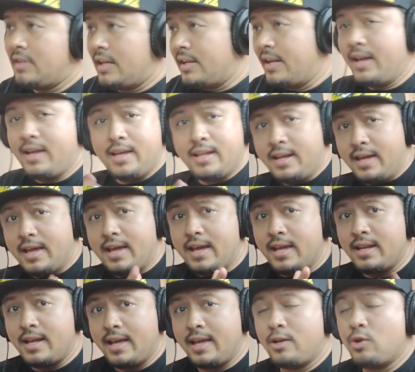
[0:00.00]

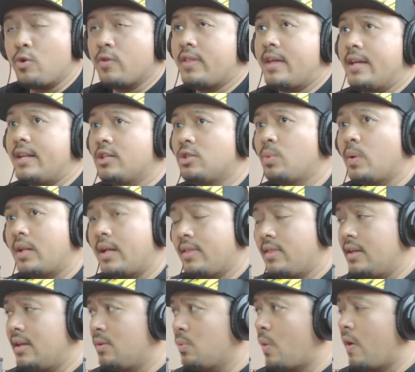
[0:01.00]
I echo that as well. I
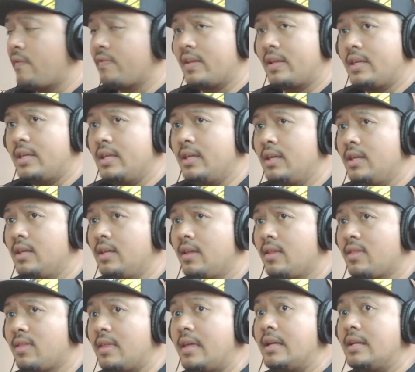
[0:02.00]
think one of the key
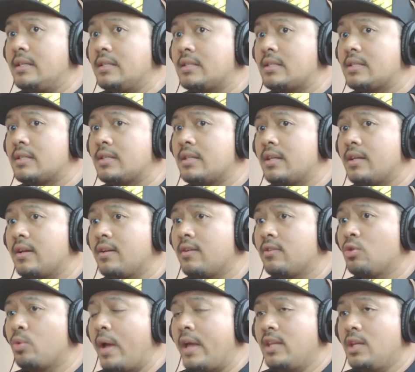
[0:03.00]
things
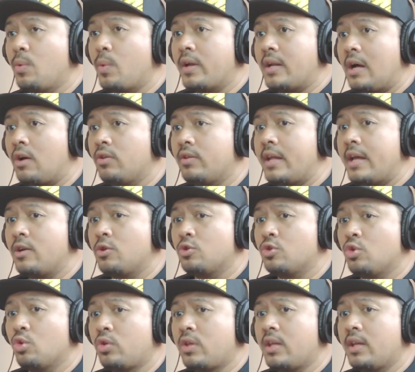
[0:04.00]
to anyone out there
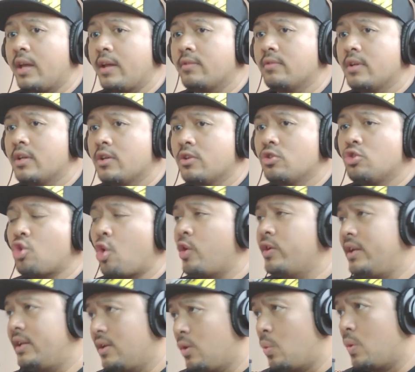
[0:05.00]
who's looking at
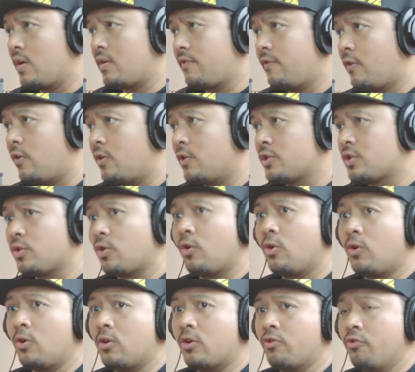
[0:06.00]
joining the workforce
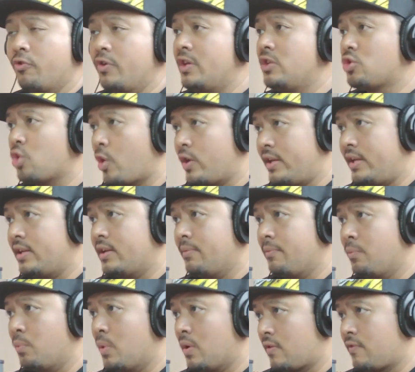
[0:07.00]
or rejoining the
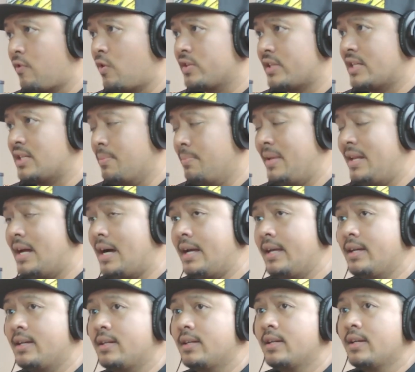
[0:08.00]
workforce as a
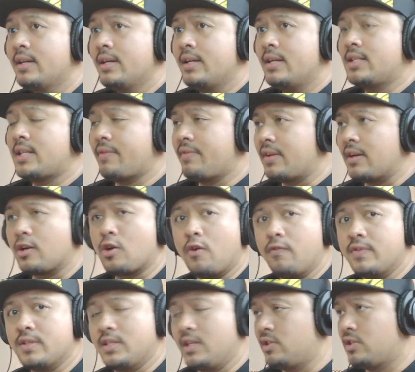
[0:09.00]
mid-hire is having a
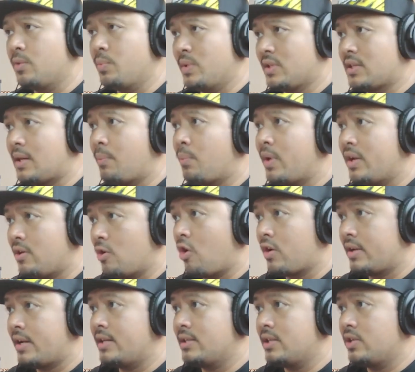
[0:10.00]
conversation with someone in the
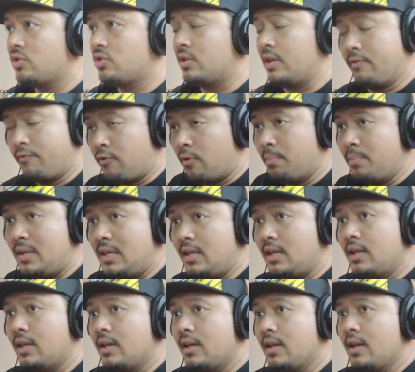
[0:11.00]
organization. And for
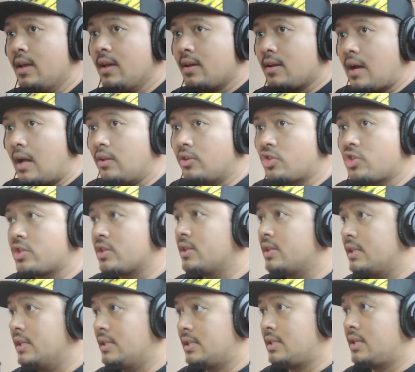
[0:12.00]
me, culture
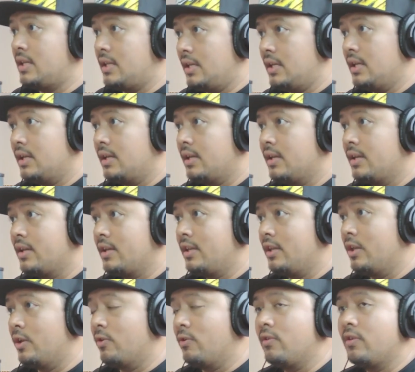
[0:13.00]
is key.
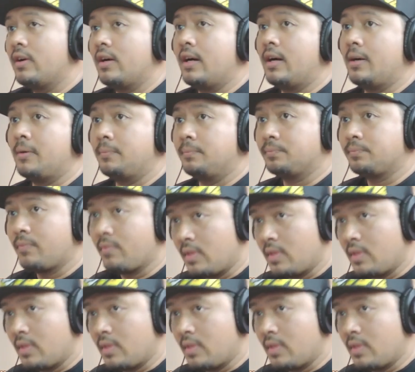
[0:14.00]
To